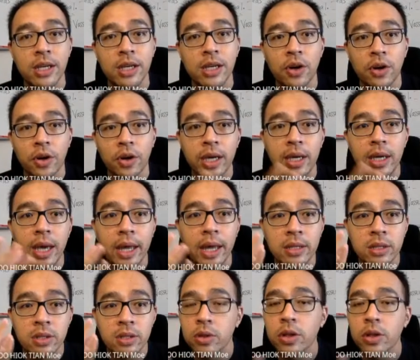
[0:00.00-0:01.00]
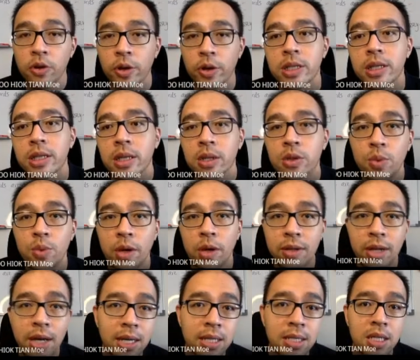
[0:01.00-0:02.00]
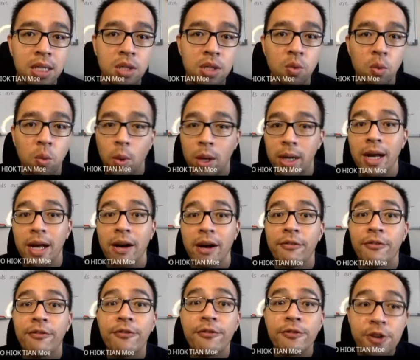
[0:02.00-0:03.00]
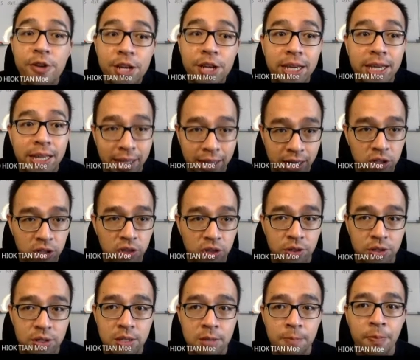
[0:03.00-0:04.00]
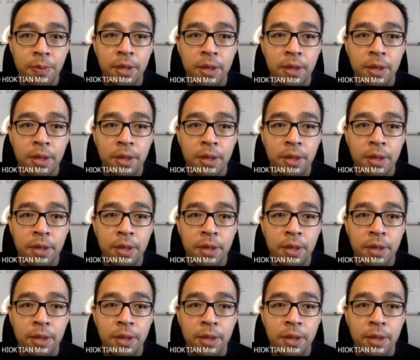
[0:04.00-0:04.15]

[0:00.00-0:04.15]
Okay, and so the question is we have to ask is what are free electrons?